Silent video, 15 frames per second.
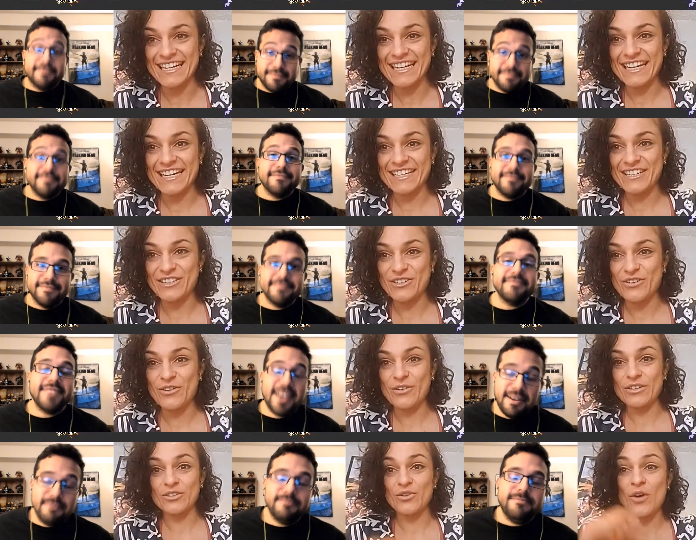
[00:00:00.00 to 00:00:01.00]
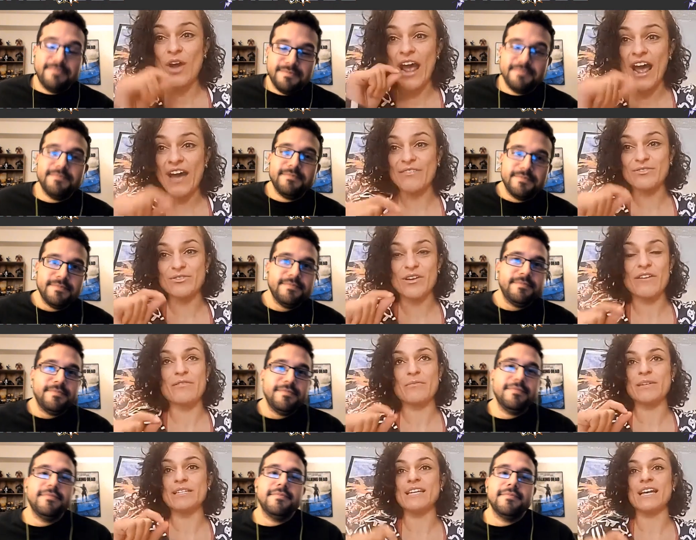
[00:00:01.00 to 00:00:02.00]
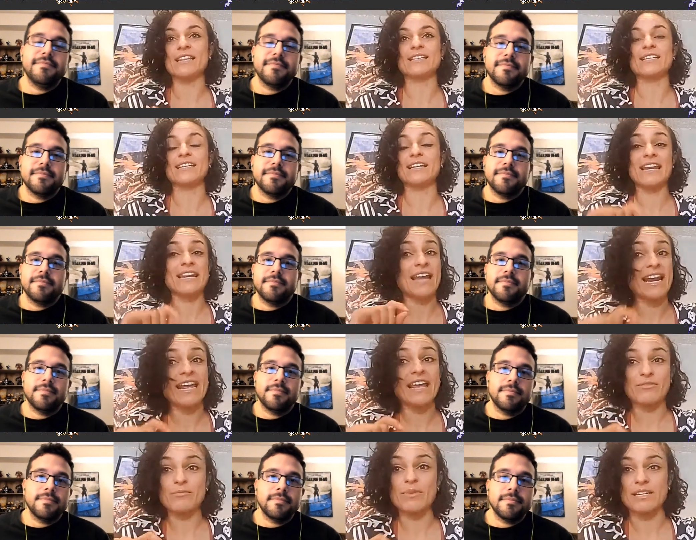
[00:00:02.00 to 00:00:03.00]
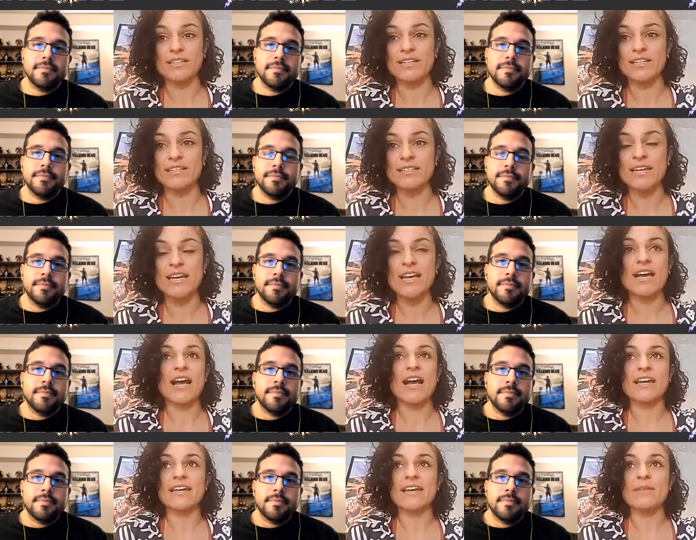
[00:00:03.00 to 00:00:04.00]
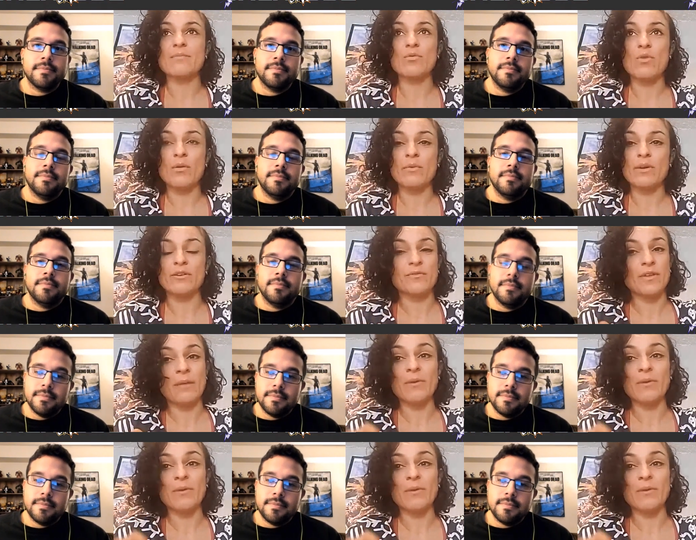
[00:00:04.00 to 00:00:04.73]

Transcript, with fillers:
Speaker 1: You know, you yeah. have to have mentality, and not everybody does. I am a woman. I'm a